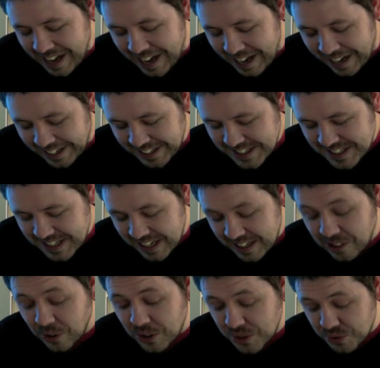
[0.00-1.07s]
And
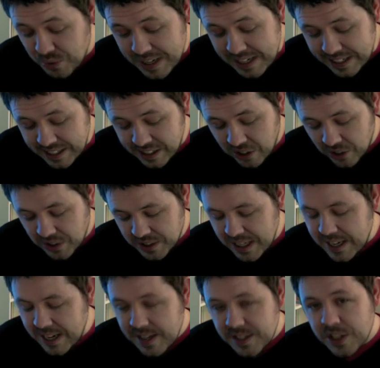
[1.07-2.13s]
it looks really good.
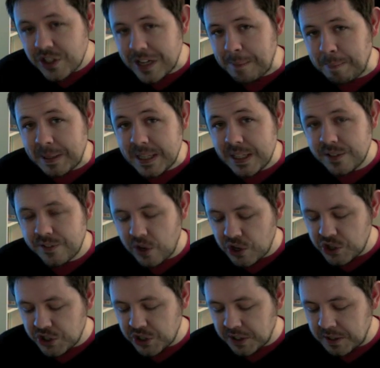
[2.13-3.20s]
It is a Japanese
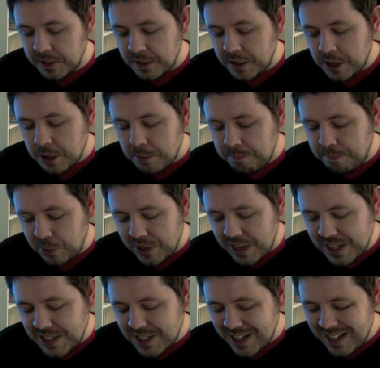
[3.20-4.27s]
version, but
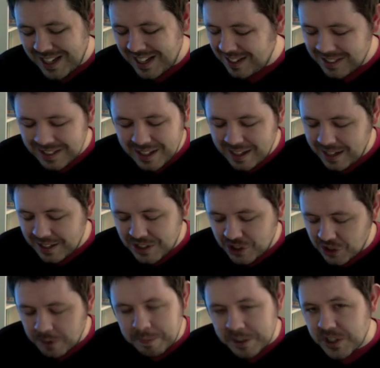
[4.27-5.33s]
it
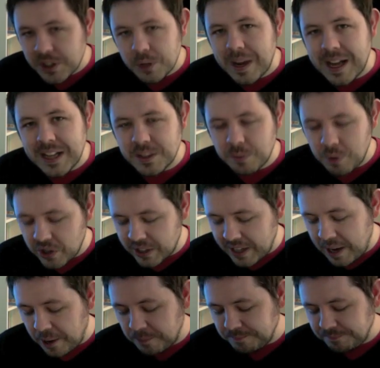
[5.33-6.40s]
shouldn't be too hard to work
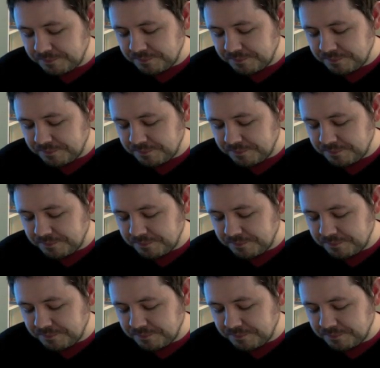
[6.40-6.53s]
out.